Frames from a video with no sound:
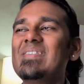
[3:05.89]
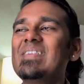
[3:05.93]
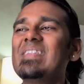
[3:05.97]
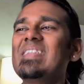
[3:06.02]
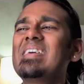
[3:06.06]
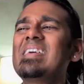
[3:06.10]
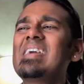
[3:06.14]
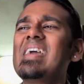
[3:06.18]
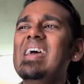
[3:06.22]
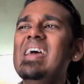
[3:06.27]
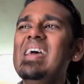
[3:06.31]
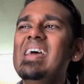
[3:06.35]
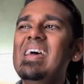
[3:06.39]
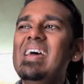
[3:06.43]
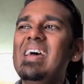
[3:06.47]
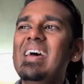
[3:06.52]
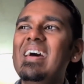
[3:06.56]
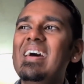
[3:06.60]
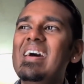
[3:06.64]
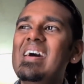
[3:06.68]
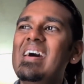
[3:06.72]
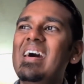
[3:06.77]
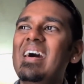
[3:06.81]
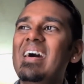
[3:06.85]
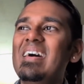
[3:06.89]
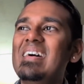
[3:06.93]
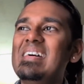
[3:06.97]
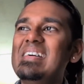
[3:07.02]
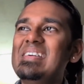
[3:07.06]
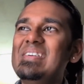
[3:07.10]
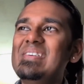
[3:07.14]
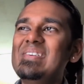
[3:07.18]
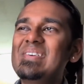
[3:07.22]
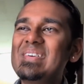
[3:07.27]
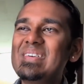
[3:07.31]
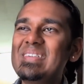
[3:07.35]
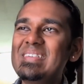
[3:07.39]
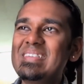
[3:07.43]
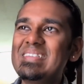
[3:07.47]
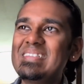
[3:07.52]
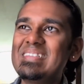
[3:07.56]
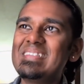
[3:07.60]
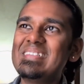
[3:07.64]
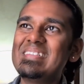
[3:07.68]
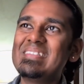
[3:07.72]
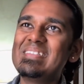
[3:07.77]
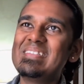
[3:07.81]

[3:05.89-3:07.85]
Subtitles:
And like you can